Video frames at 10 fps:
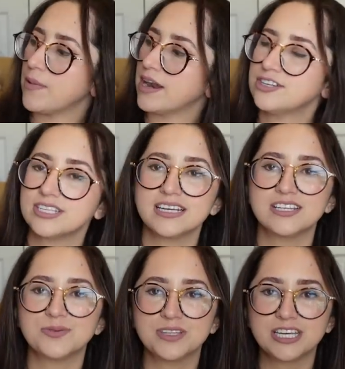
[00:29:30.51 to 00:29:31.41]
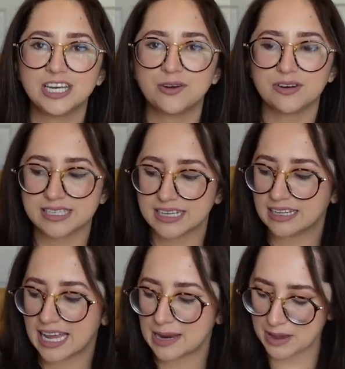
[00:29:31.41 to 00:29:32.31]
And I just think it's really cute, and it's like a
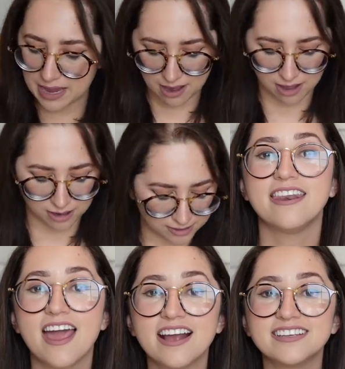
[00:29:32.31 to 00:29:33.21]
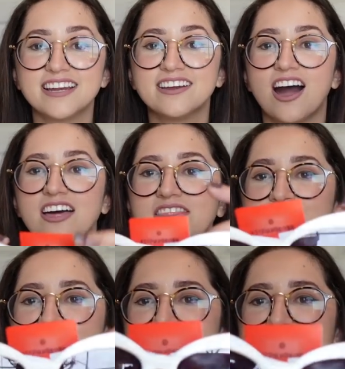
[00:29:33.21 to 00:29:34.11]
light pink color. Next, I got
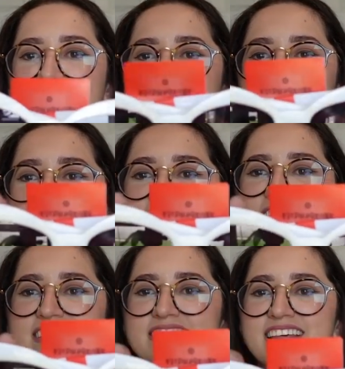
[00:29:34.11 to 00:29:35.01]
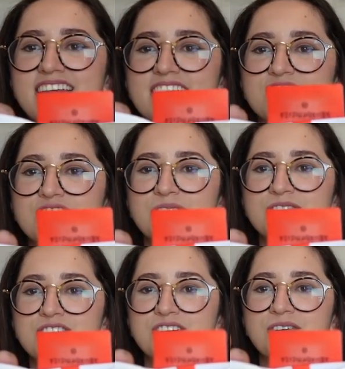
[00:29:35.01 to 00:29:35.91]
those sunglasses that I
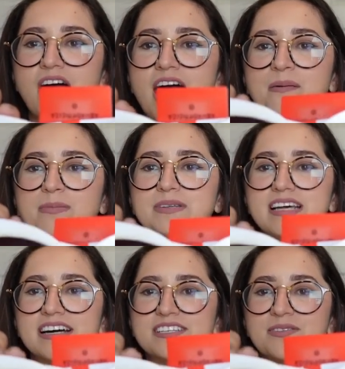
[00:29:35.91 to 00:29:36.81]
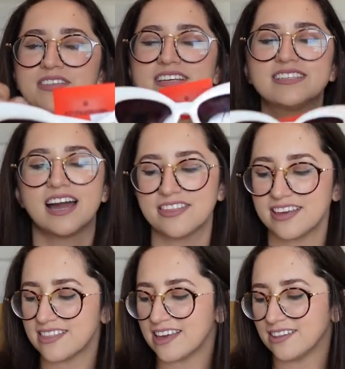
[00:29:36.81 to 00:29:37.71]
showed you. I'm obsessed with these. I
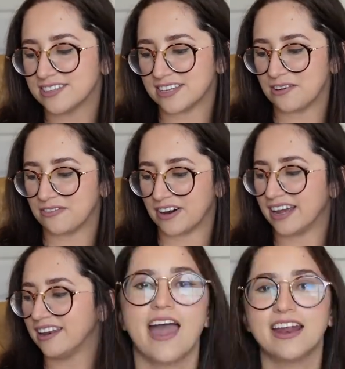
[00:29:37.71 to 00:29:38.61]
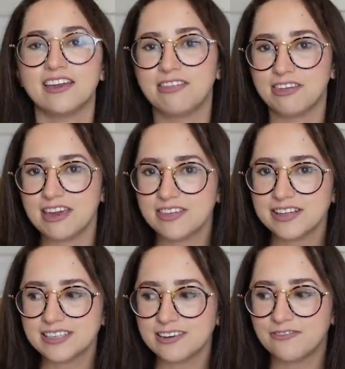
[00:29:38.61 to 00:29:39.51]
think they look so fun. And I think
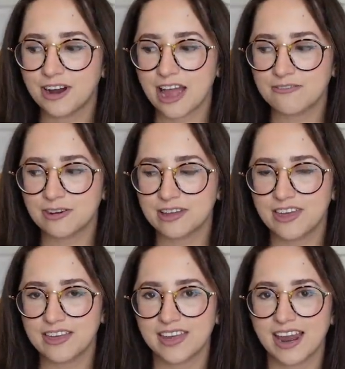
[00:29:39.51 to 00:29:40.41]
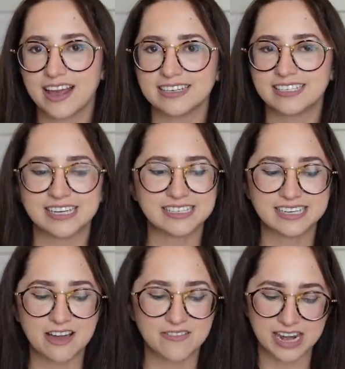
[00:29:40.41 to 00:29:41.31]
that's it for everything that
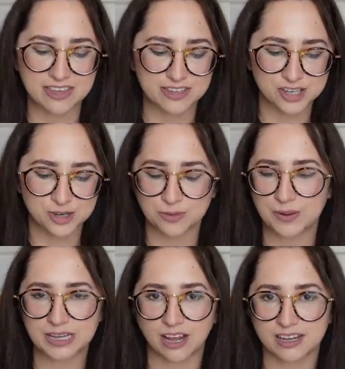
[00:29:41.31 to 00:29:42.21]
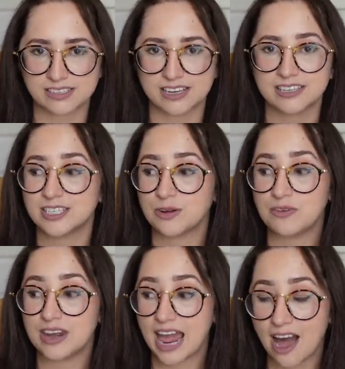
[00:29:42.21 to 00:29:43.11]
doesn't have anything to do with my closet. So
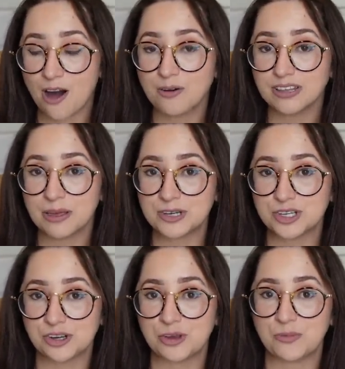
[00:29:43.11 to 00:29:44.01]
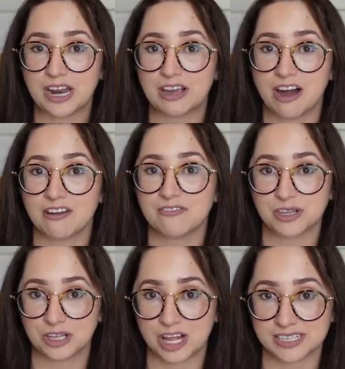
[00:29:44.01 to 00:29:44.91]
now let me show you what I got for
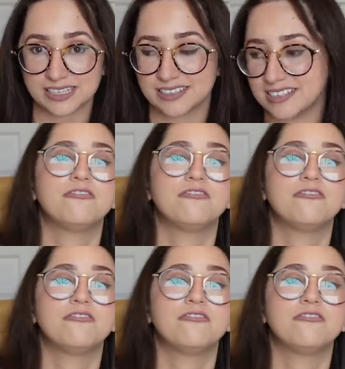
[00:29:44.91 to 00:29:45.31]
the closet.